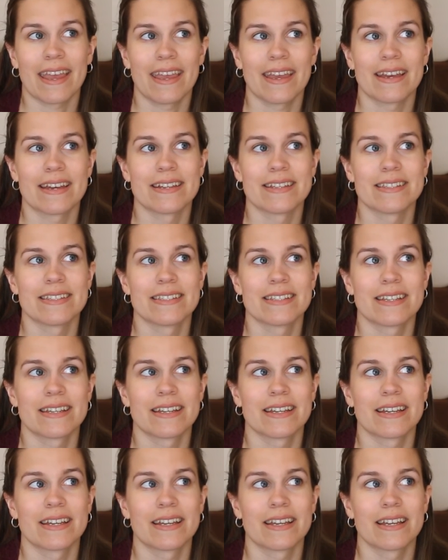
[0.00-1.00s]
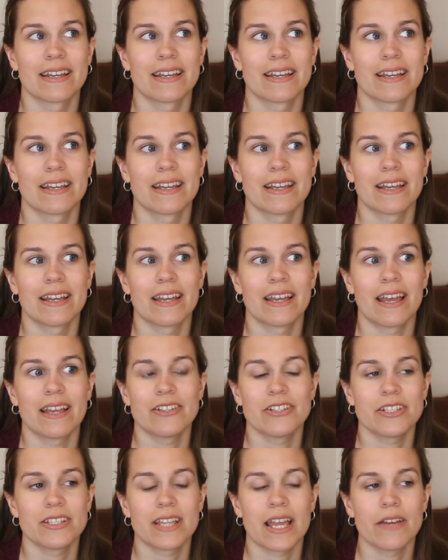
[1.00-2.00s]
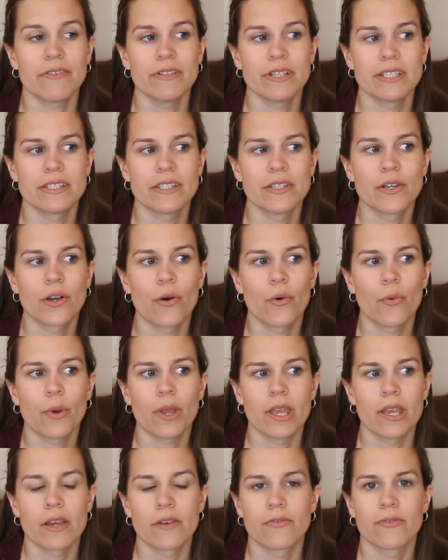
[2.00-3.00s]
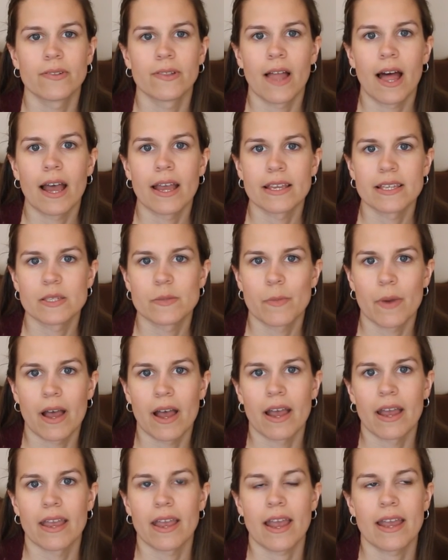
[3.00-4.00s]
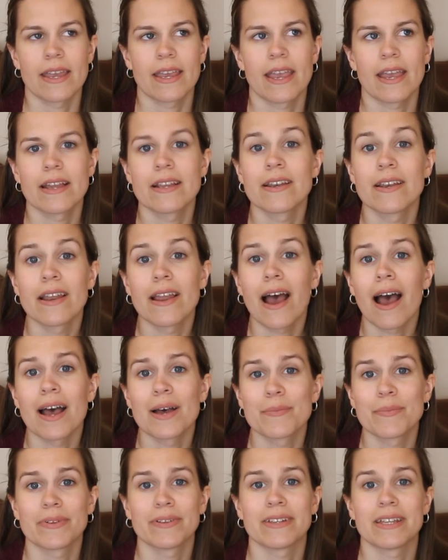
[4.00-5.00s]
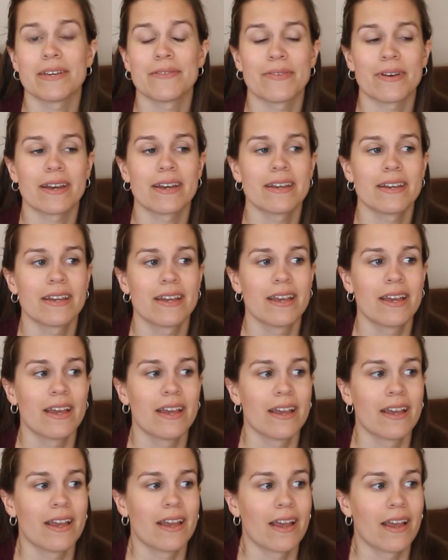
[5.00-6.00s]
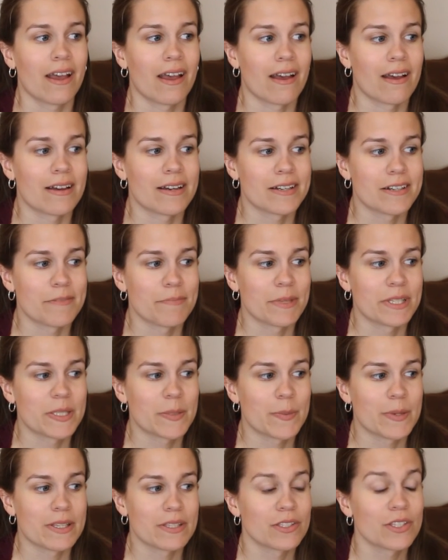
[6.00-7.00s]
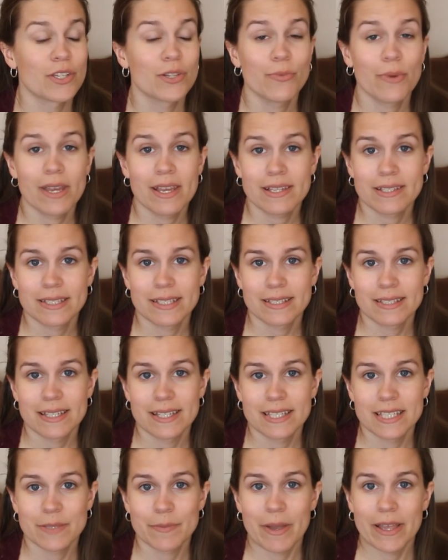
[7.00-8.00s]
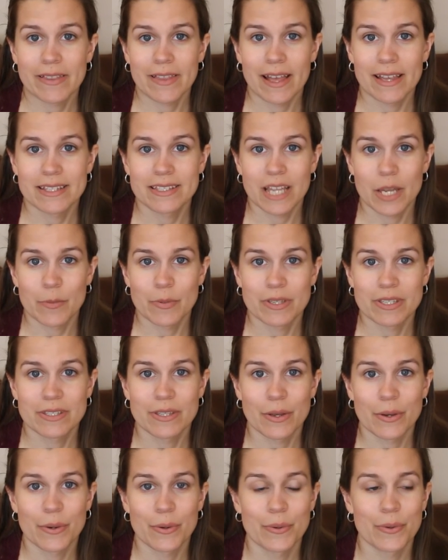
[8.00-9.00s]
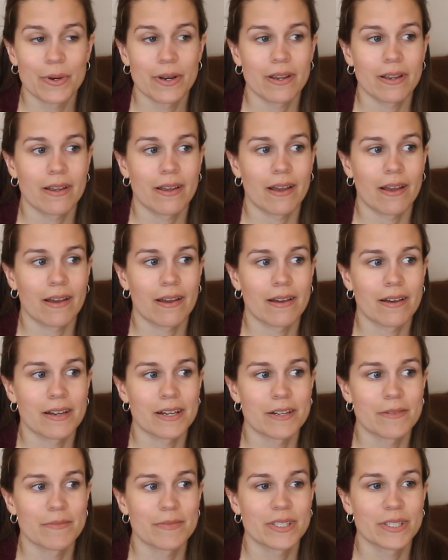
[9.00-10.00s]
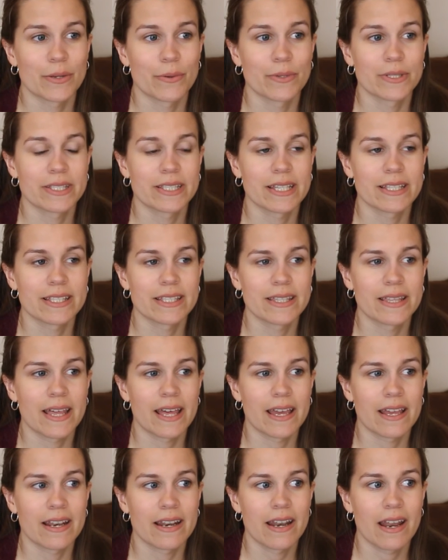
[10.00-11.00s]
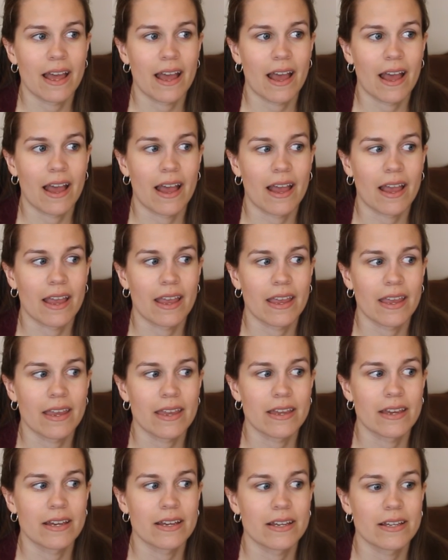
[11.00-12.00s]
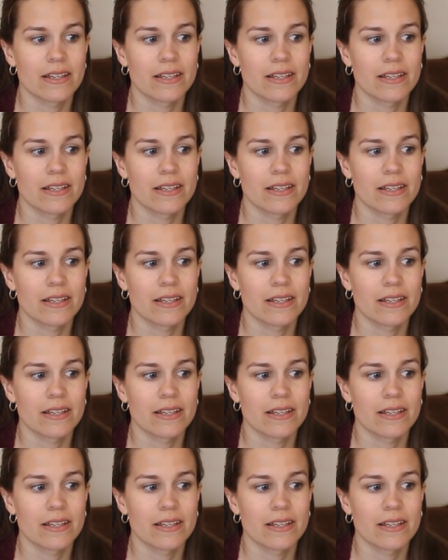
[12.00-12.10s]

and just every single week flies by. I cannot believe it. Um, it's been two weeks since my last episode. Um, so, since then, I